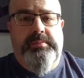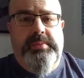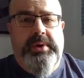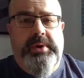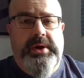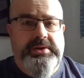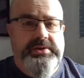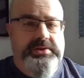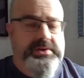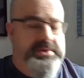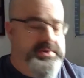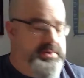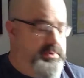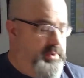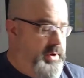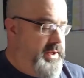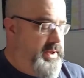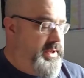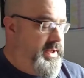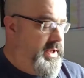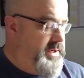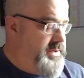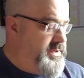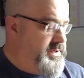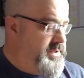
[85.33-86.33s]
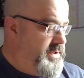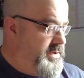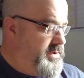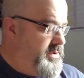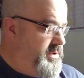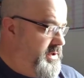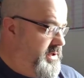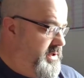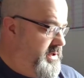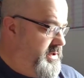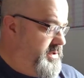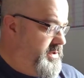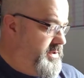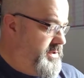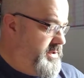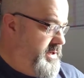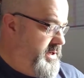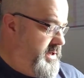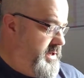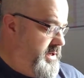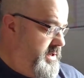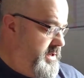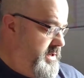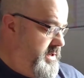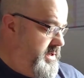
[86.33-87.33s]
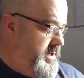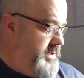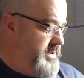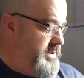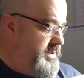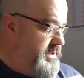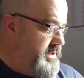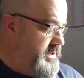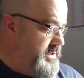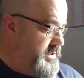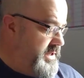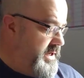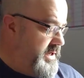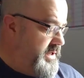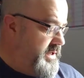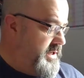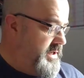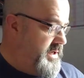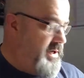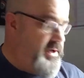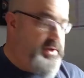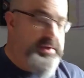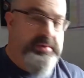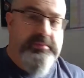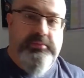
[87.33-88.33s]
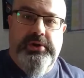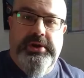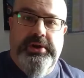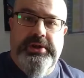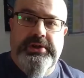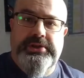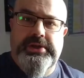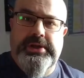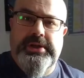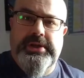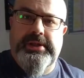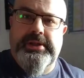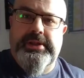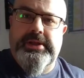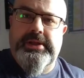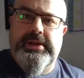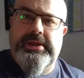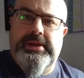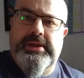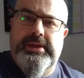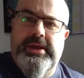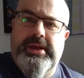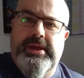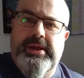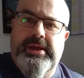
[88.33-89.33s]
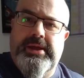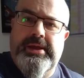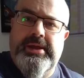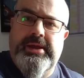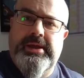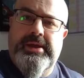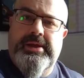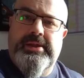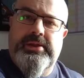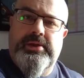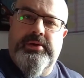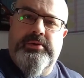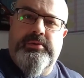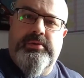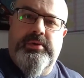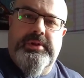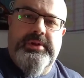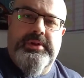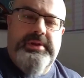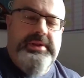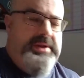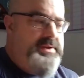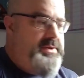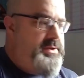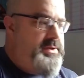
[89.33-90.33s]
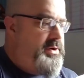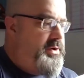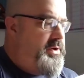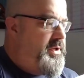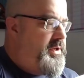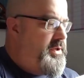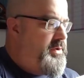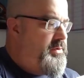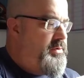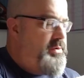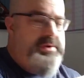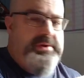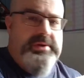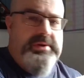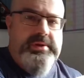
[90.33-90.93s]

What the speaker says: Packaging's quite nice actually. As a designer, I can appreciate the quality that's gone into it.